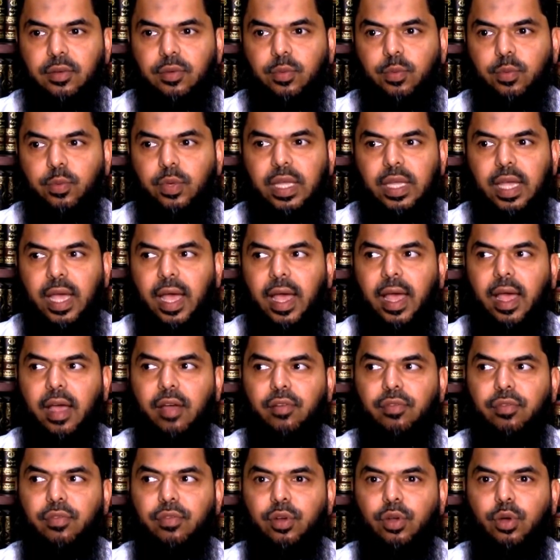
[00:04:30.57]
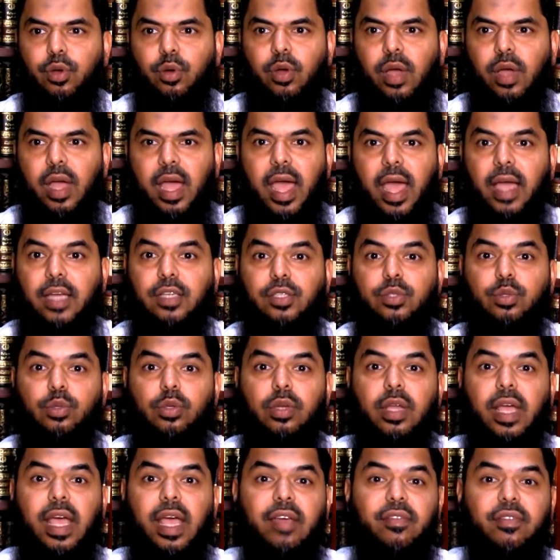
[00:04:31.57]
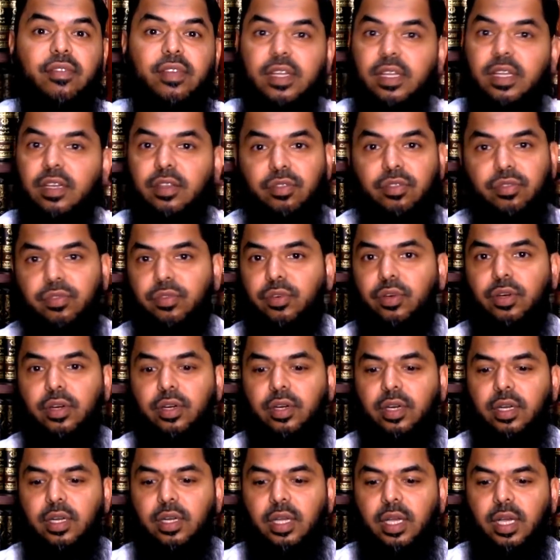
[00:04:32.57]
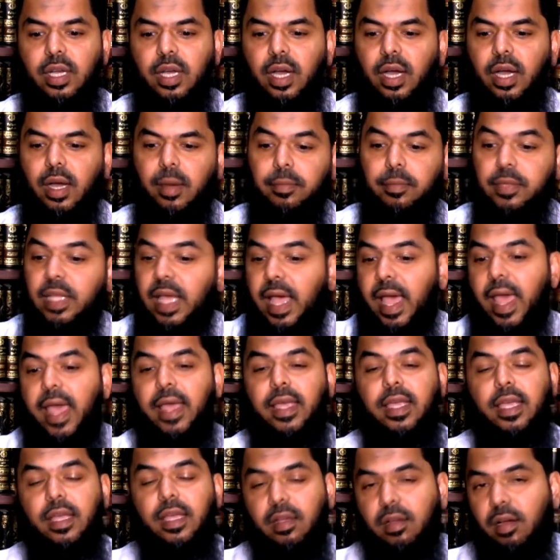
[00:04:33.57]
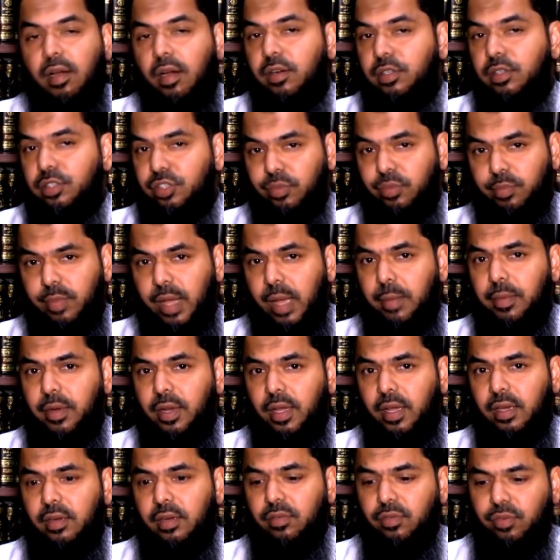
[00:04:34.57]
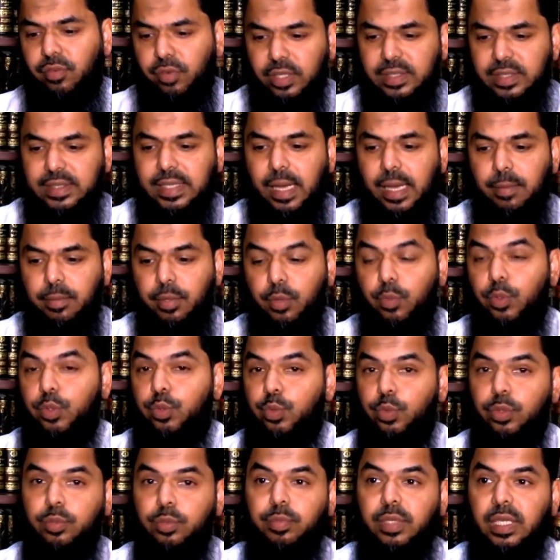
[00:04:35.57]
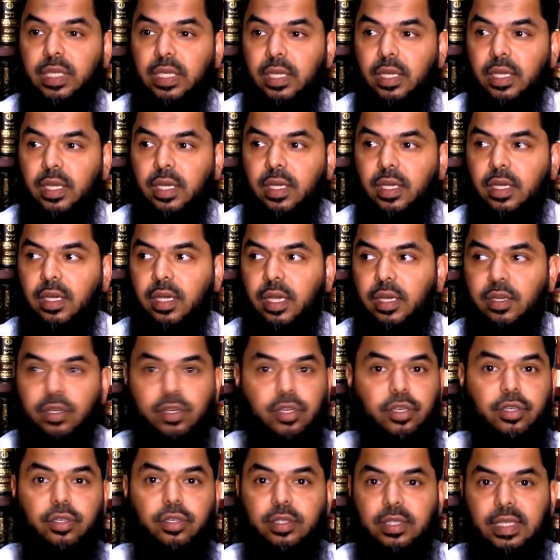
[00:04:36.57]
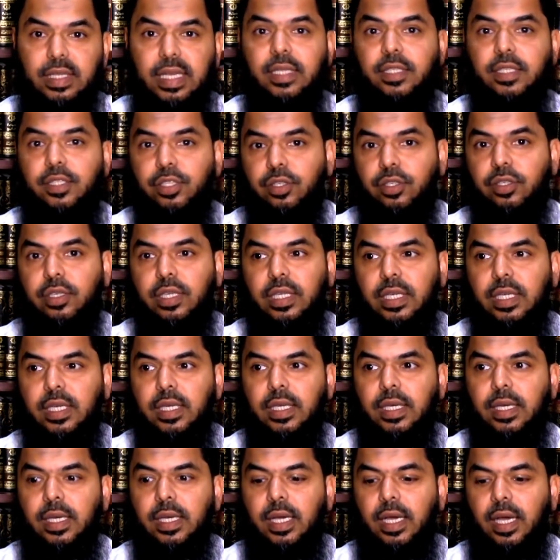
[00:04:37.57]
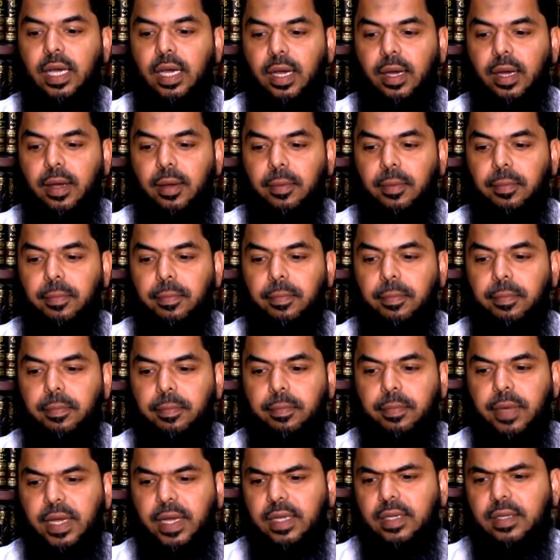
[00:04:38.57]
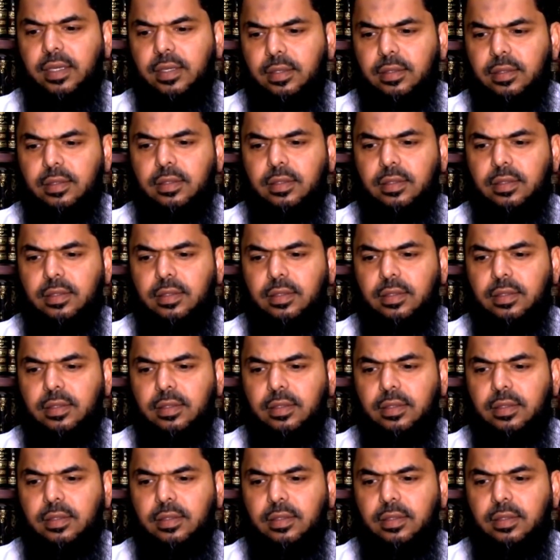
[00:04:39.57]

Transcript: we have no actual evidence for um, the Hanging Gardens of Babylon, for example, which would be in current day Turkey. Uh, but